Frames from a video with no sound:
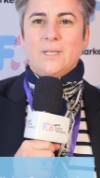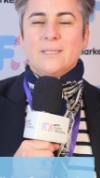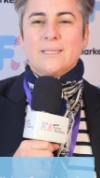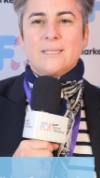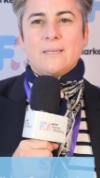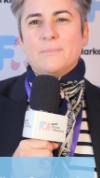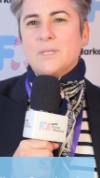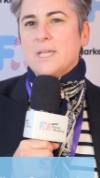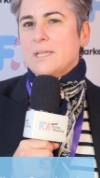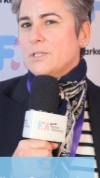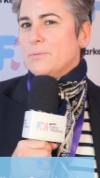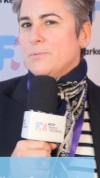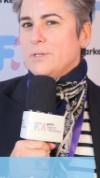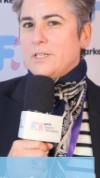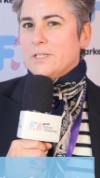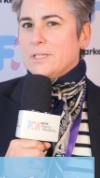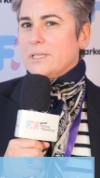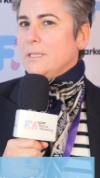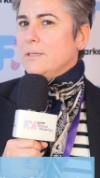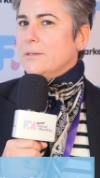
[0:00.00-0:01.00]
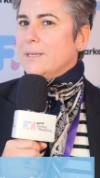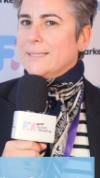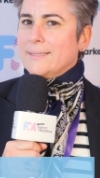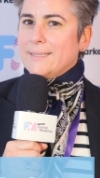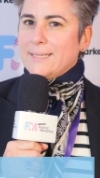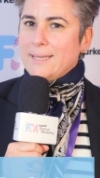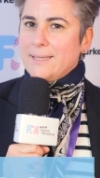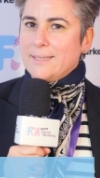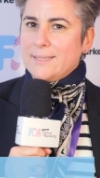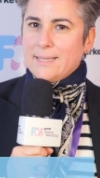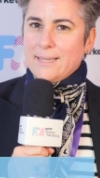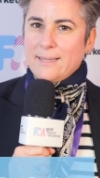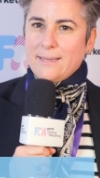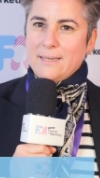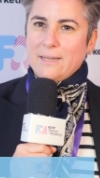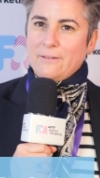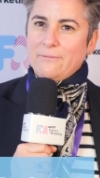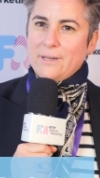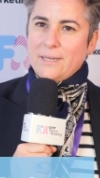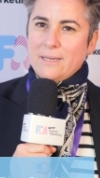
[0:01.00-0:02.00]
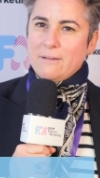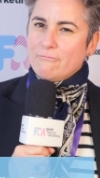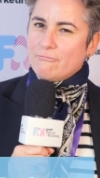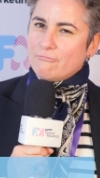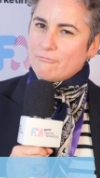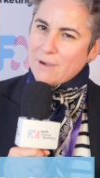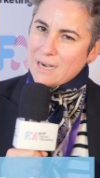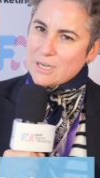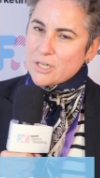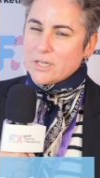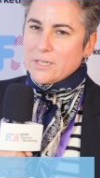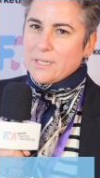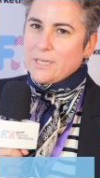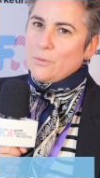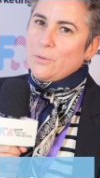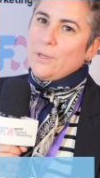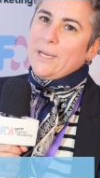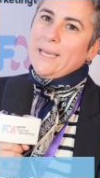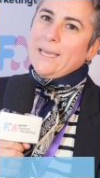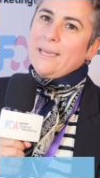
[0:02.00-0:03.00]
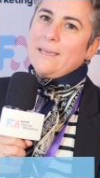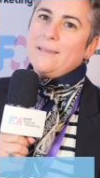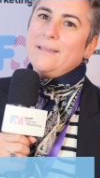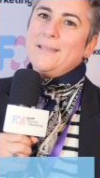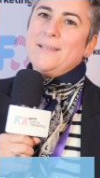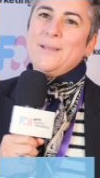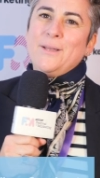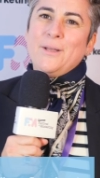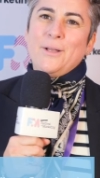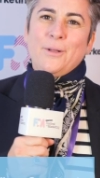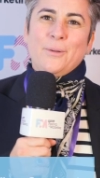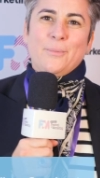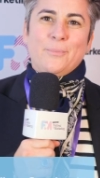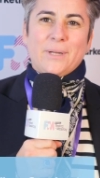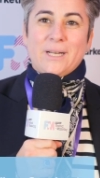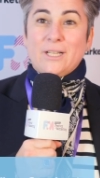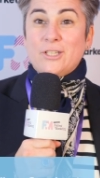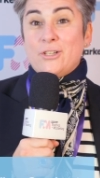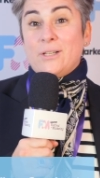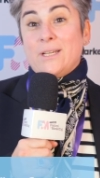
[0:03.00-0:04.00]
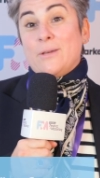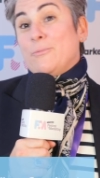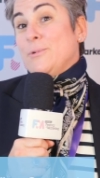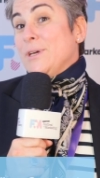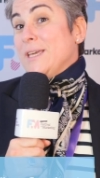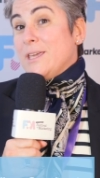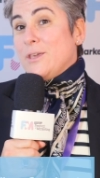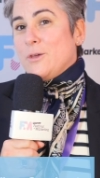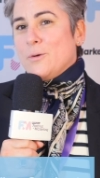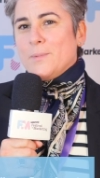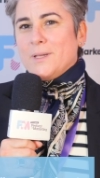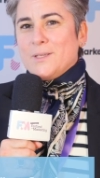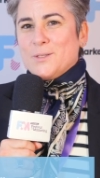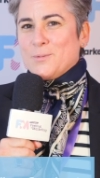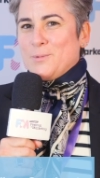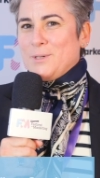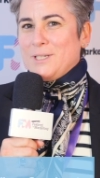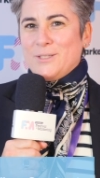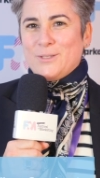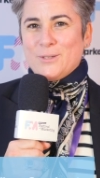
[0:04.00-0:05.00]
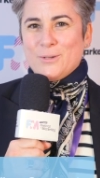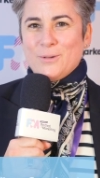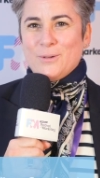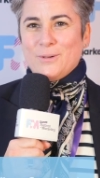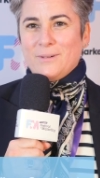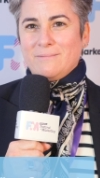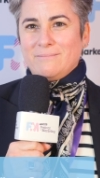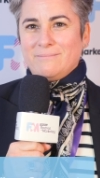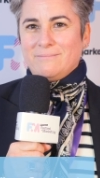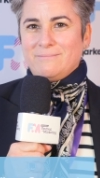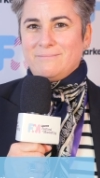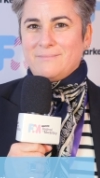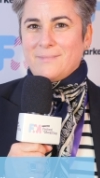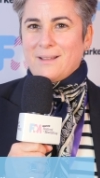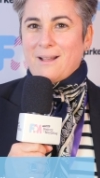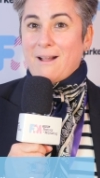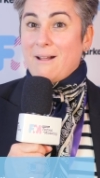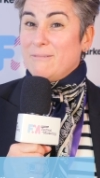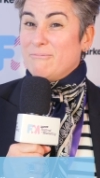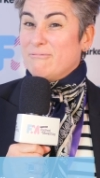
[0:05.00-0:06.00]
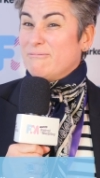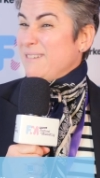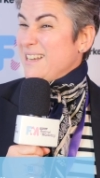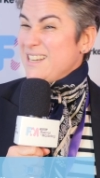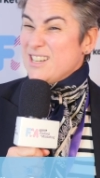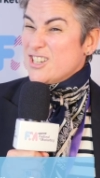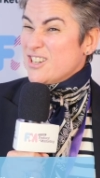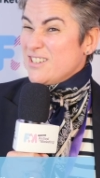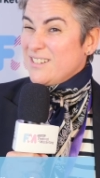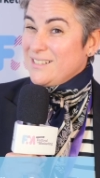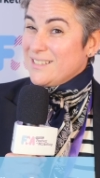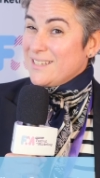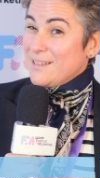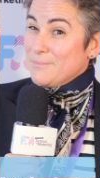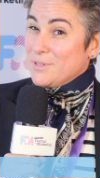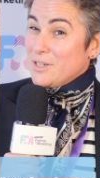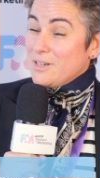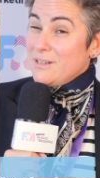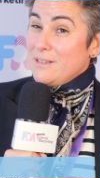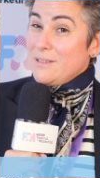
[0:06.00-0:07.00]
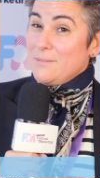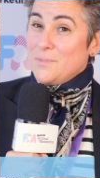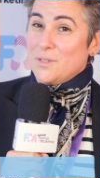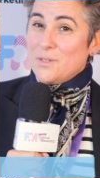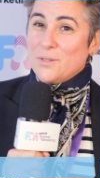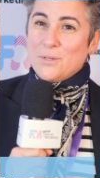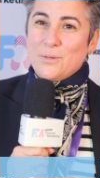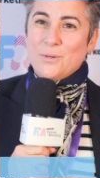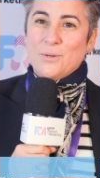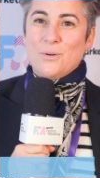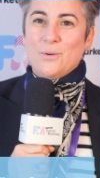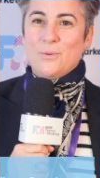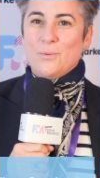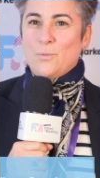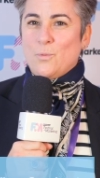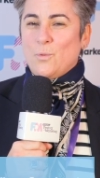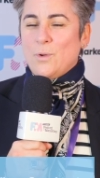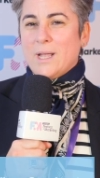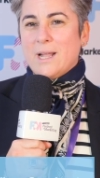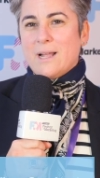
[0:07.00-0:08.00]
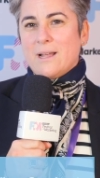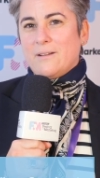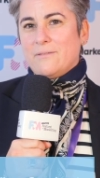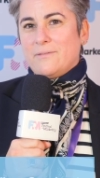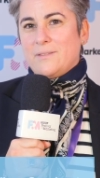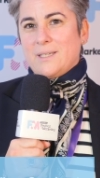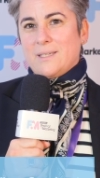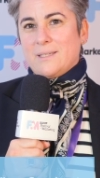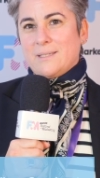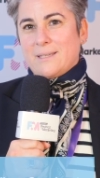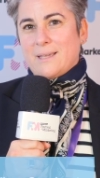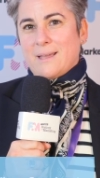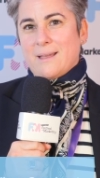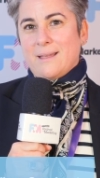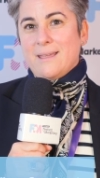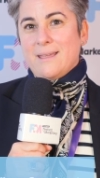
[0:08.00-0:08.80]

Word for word: Sometimes we just look at data in a very rational way, but actually we humans, we don't are rational sometimes, so we have these